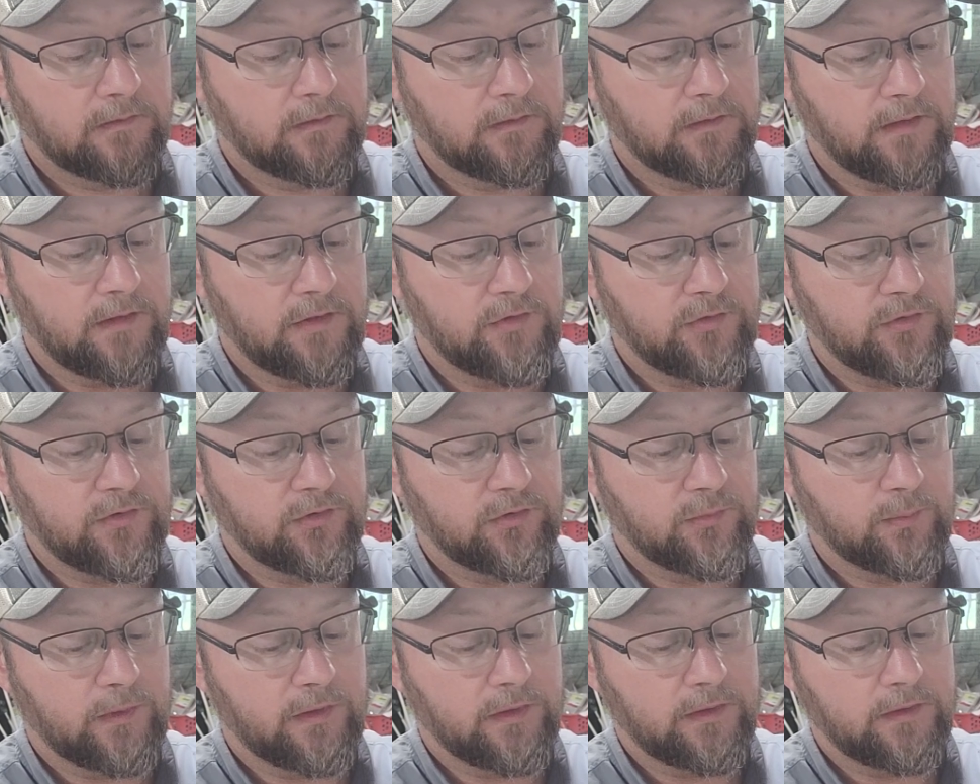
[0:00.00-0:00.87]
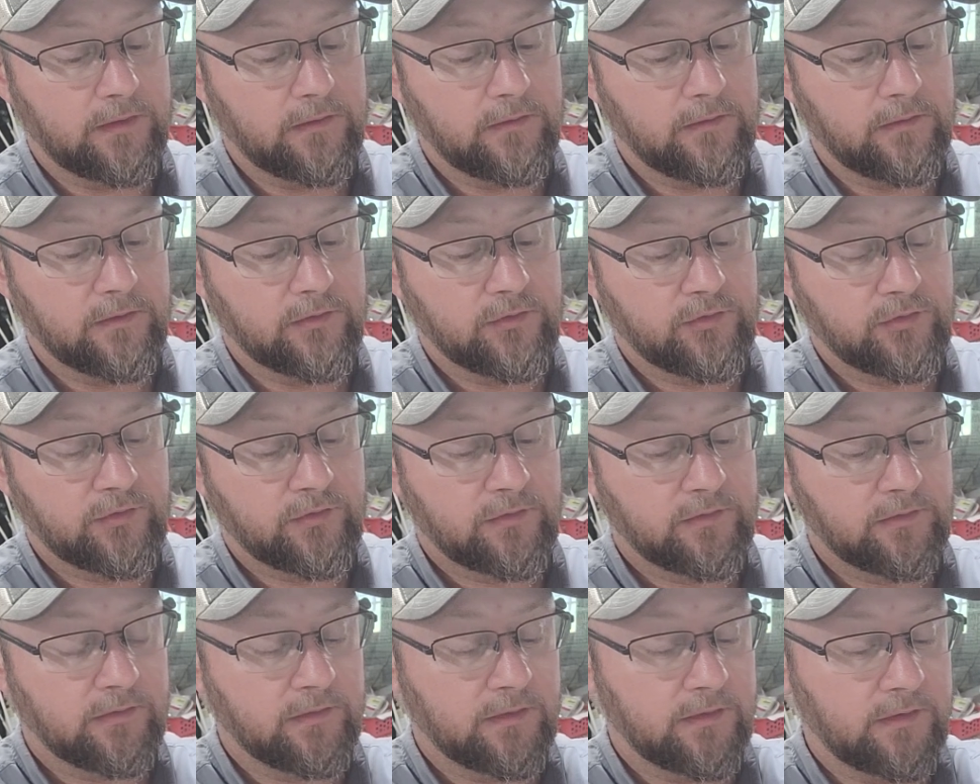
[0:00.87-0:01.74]
the easiest way to do this
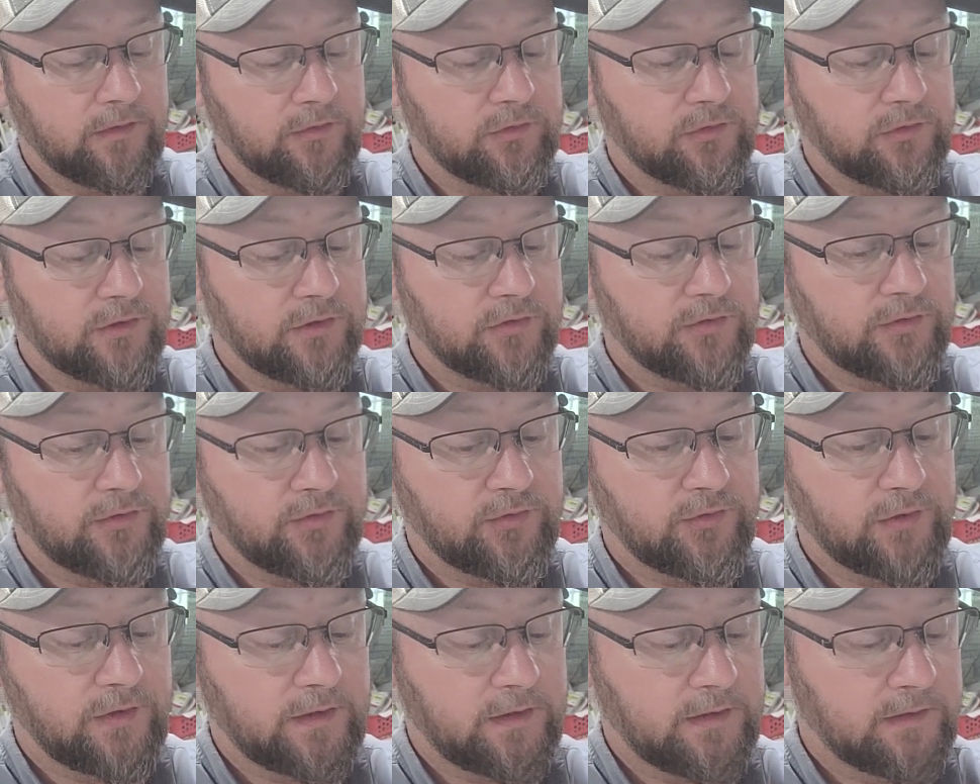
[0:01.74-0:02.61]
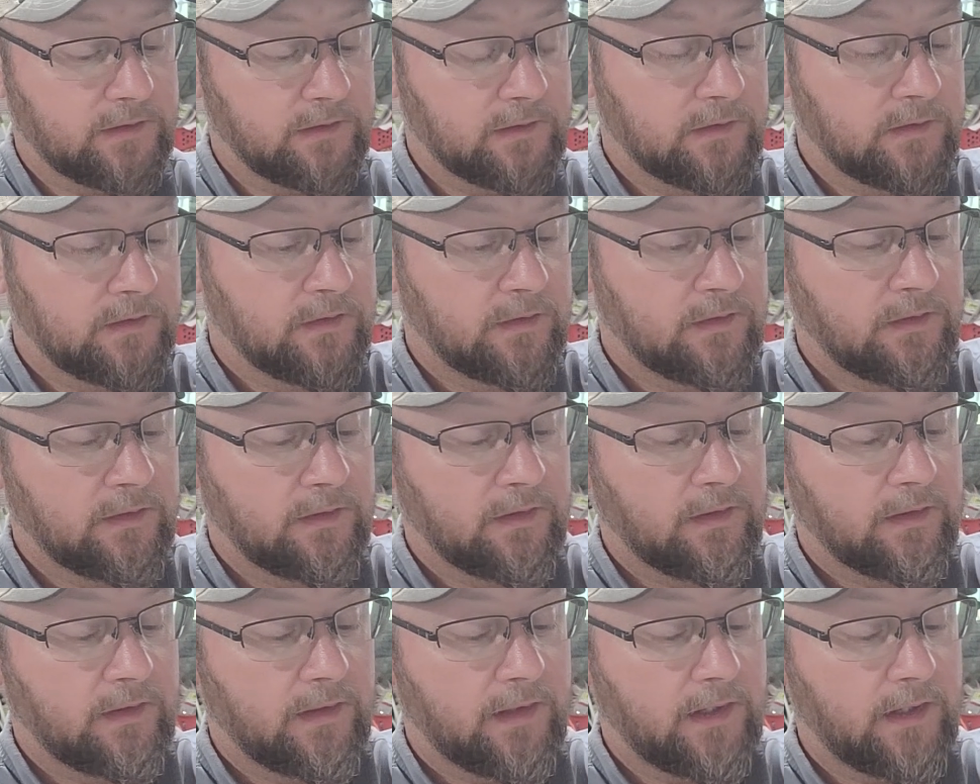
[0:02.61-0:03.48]
is just to see
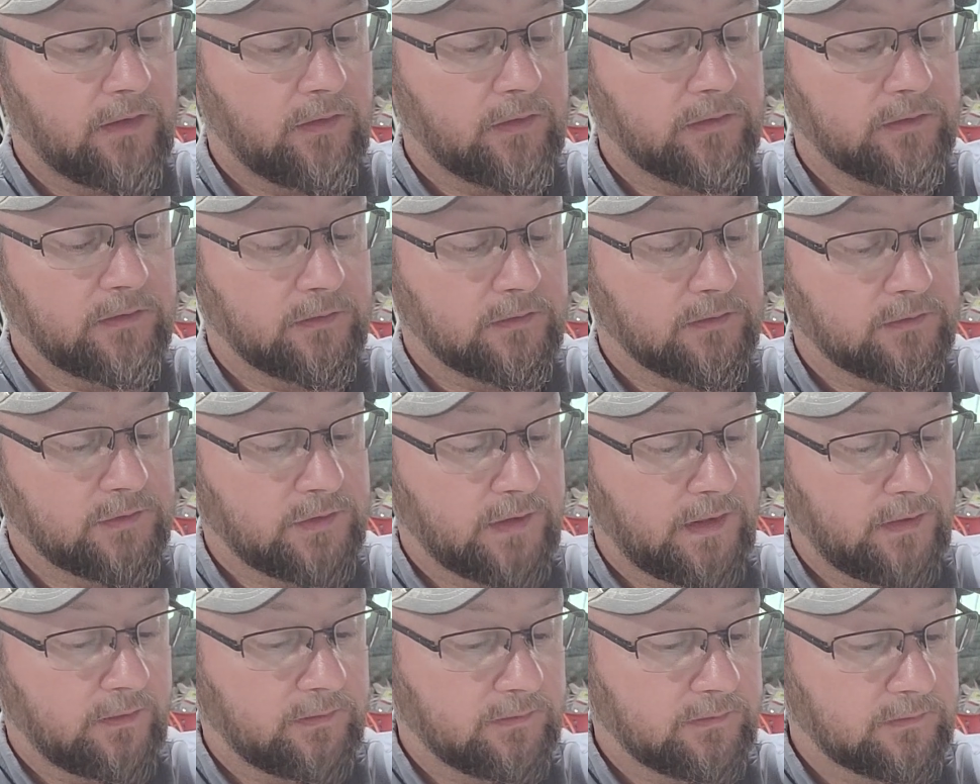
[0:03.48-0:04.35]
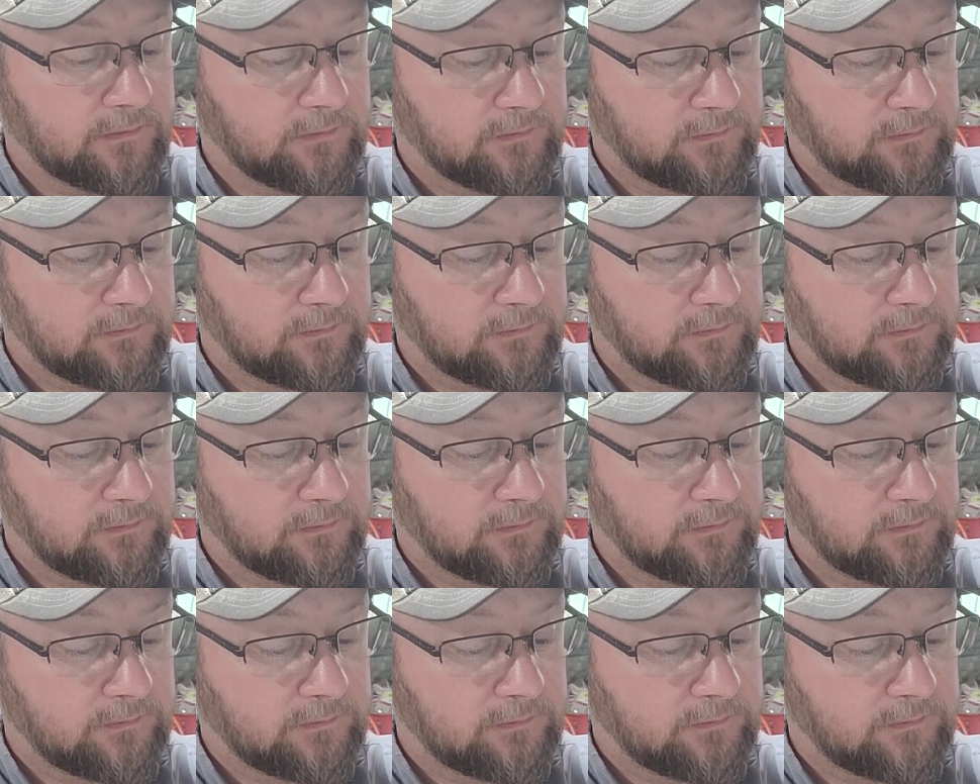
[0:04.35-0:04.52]
how it turns out.